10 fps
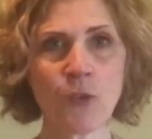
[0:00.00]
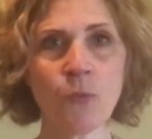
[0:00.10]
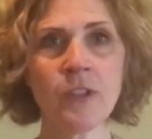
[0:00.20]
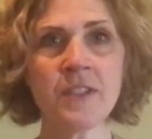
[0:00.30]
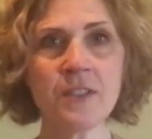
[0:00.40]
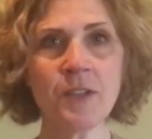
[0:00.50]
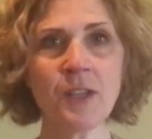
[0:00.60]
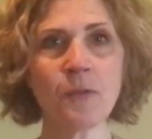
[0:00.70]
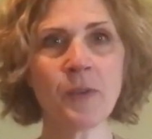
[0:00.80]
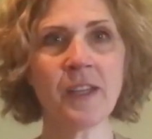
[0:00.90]
We'll do
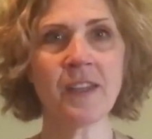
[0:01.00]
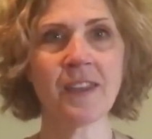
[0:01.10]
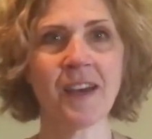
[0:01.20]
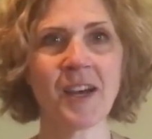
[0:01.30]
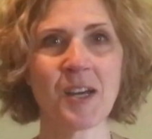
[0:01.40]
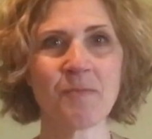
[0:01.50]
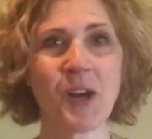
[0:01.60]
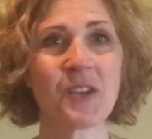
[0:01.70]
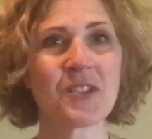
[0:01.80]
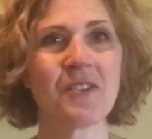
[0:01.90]
it with
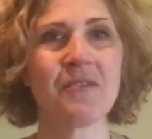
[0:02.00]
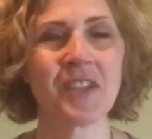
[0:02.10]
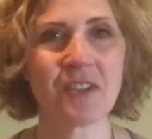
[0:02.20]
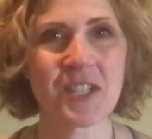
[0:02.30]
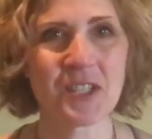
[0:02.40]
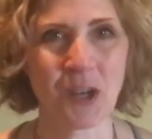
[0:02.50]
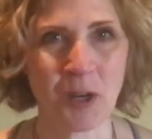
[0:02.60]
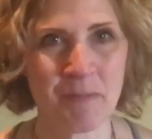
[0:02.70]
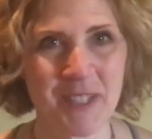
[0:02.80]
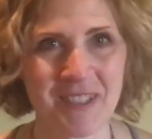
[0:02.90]
also a vigorous
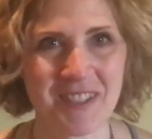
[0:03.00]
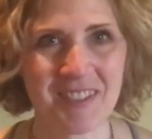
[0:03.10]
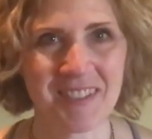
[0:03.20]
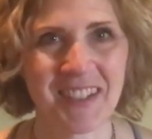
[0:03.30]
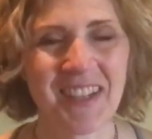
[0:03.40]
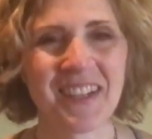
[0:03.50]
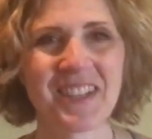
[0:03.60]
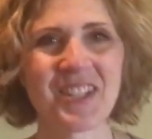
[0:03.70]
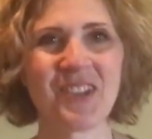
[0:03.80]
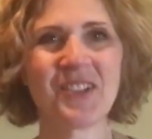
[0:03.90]
arm position.
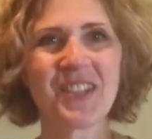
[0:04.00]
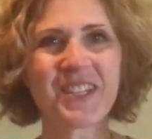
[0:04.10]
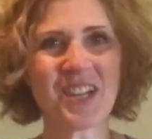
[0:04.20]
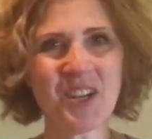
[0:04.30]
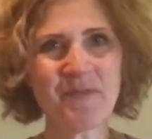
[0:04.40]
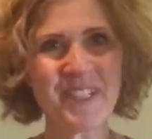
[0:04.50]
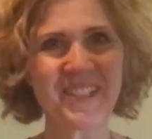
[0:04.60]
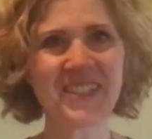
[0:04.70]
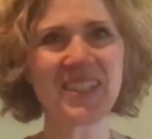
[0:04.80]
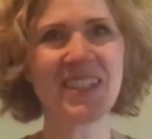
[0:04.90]
So this arm
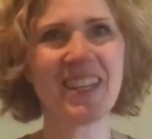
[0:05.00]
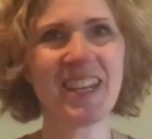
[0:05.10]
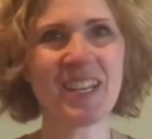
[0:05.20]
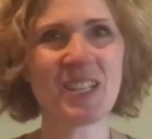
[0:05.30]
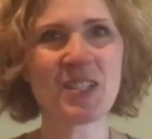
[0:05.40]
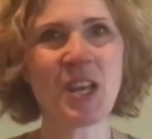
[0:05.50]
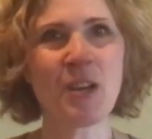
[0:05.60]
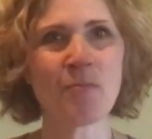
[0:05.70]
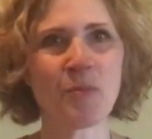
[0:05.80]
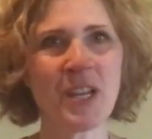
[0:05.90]
position is
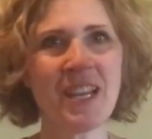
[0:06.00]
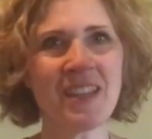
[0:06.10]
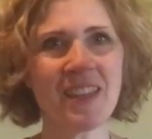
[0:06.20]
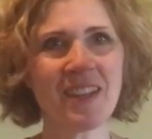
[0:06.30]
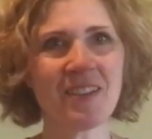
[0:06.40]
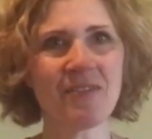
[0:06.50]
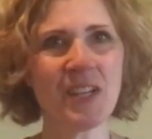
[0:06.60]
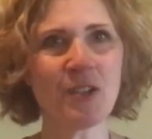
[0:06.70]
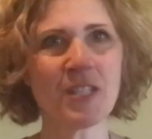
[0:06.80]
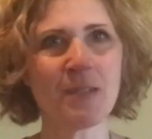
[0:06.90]
bringing the
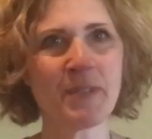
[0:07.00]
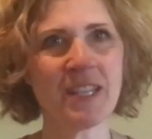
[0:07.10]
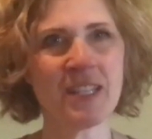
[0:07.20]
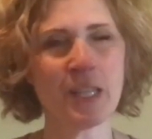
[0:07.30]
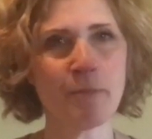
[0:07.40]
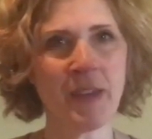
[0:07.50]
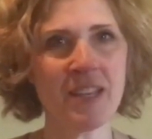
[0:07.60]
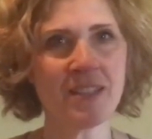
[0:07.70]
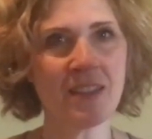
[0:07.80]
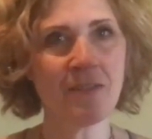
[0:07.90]
fingertips into the
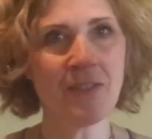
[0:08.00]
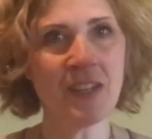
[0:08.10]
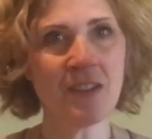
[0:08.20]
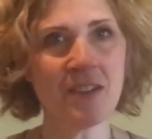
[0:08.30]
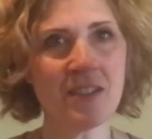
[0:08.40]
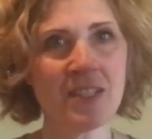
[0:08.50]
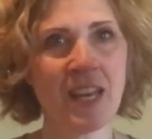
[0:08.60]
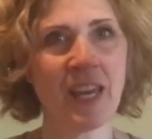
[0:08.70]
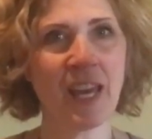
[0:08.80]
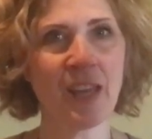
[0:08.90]
base of the fingers,
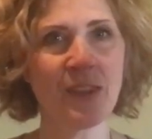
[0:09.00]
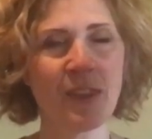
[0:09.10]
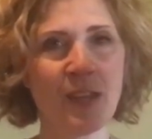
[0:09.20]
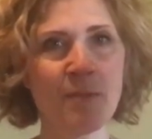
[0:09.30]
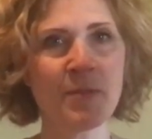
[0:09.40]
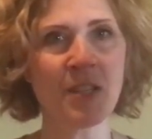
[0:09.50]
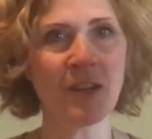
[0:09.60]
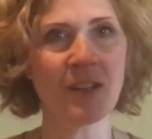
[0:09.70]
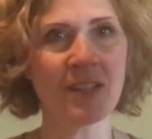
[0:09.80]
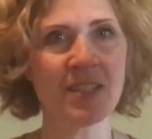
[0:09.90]
and the thumbs
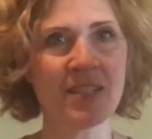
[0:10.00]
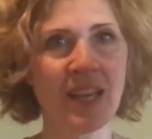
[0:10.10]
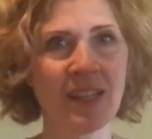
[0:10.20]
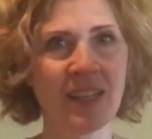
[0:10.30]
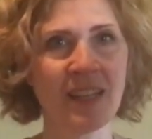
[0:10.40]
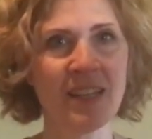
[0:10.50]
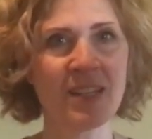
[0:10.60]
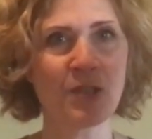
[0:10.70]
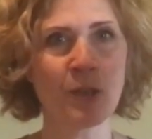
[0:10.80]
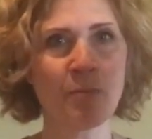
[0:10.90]
are extended,
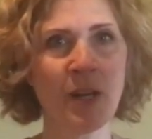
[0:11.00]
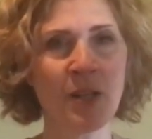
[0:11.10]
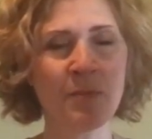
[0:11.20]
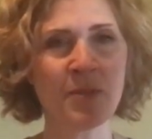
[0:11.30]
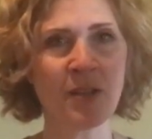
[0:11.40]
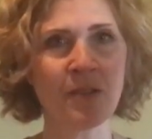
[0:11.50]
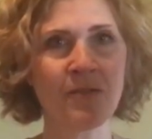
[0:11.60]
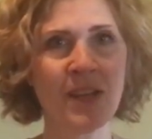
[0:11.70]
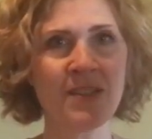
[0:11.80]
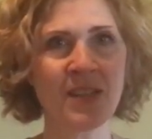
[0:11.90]
so the palms are
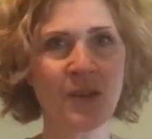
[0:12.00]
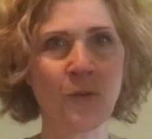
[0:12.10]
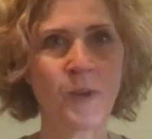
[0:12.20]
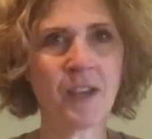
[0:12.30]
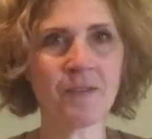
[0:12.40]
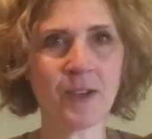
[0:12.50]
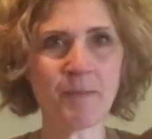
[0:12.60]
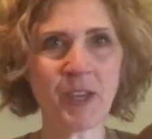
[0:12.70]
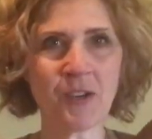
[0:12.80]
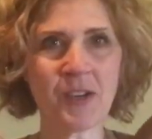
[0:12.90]
facing away
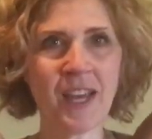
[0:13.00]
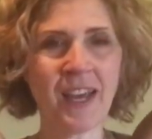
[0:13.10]
from you,